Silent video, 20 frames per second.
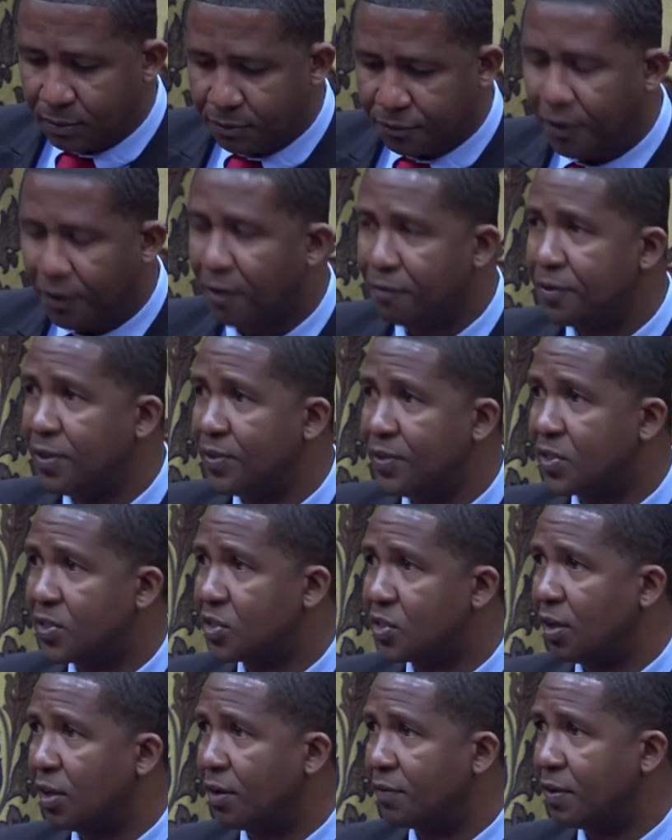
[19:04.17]
4/5
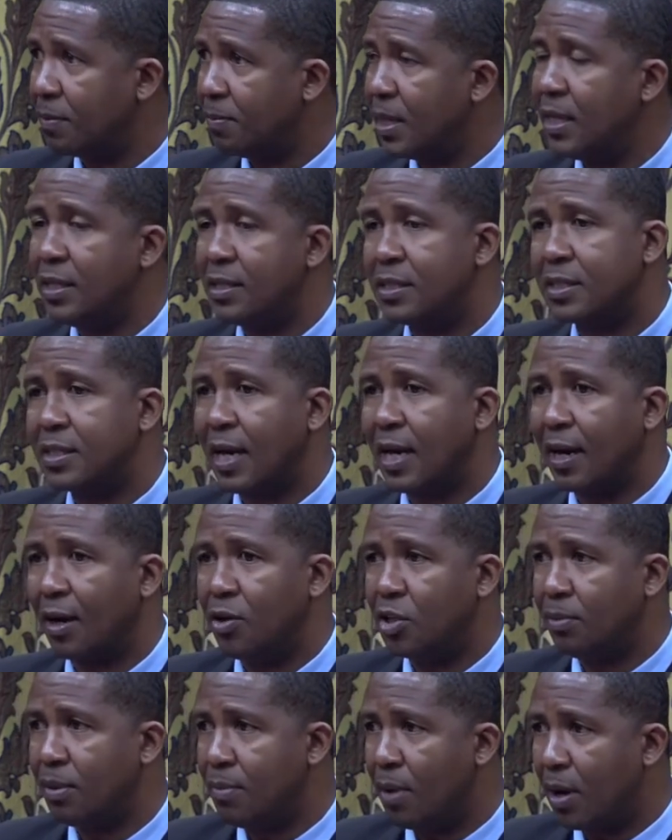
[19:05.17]
of the monies that are going to
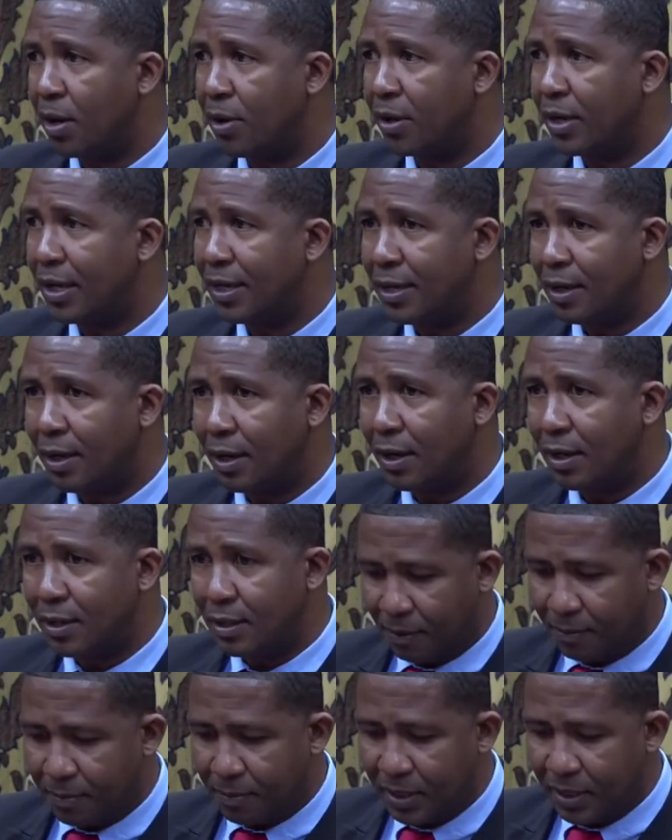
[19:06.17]
be borrowed
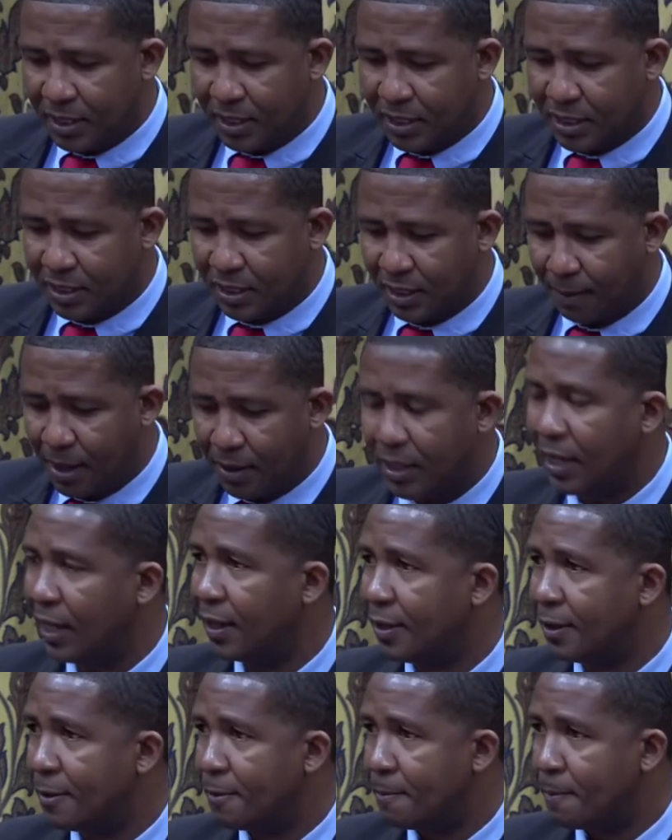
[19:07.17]
from this amount
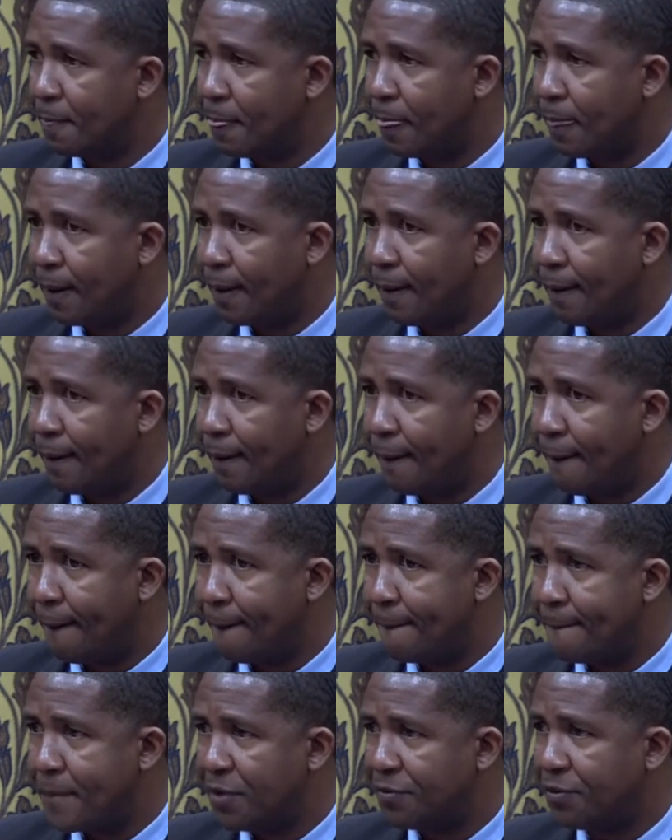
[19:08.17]
here
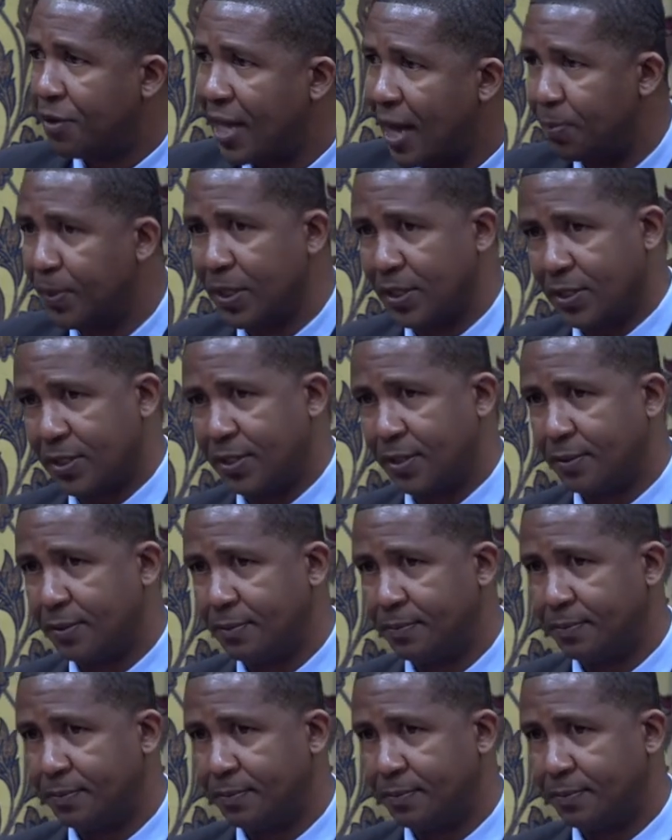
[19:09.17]
for that purpose?